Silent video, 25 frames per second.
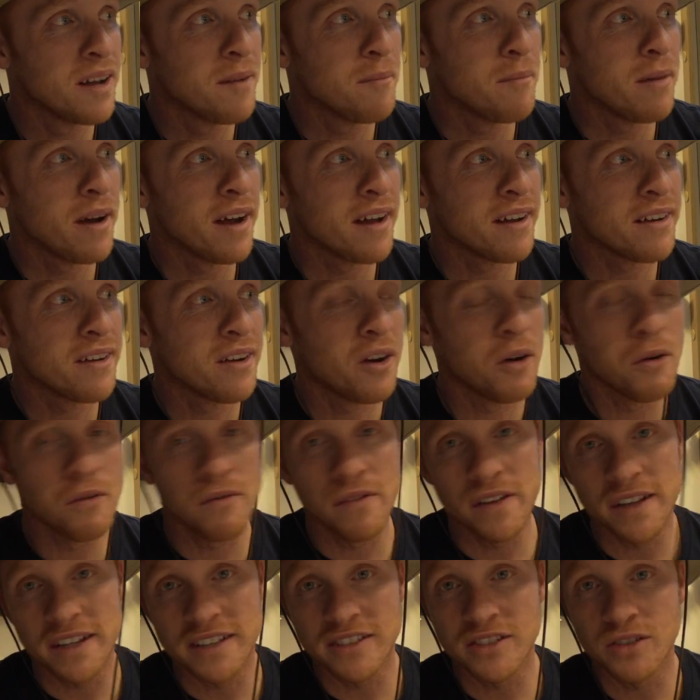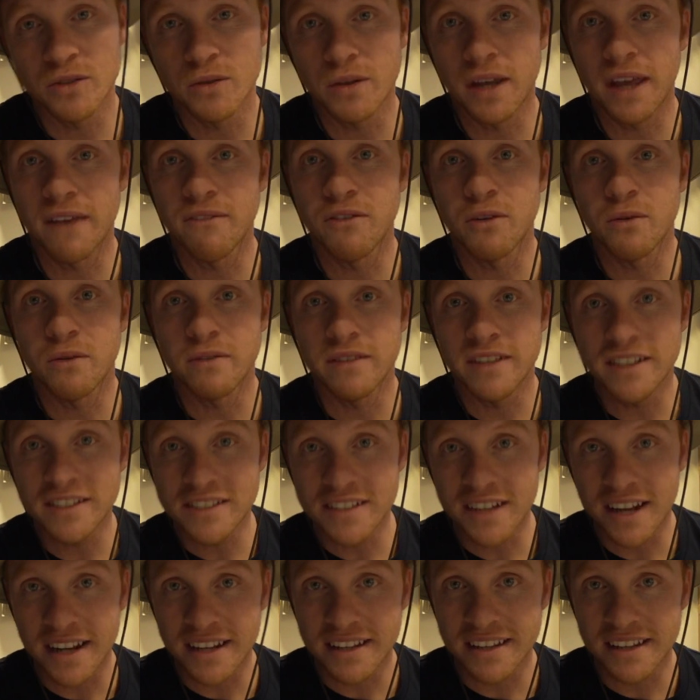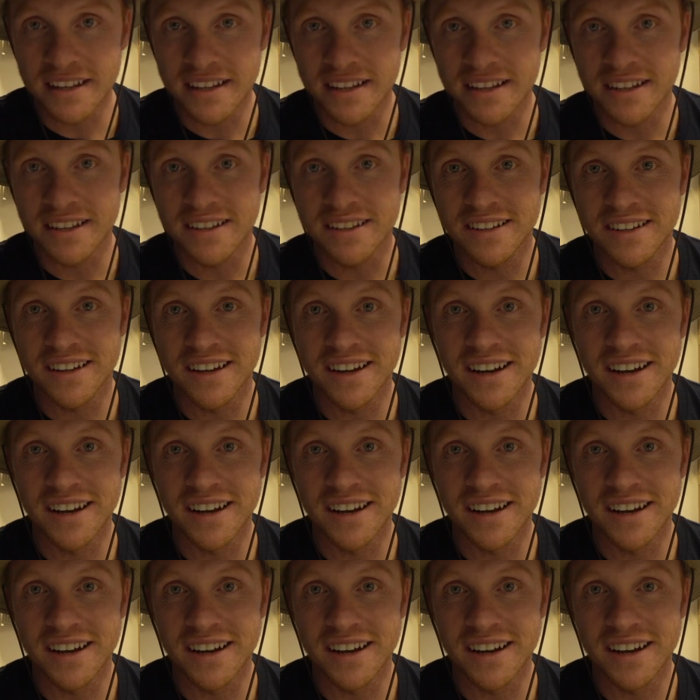but hopefully it still gave you a decent idea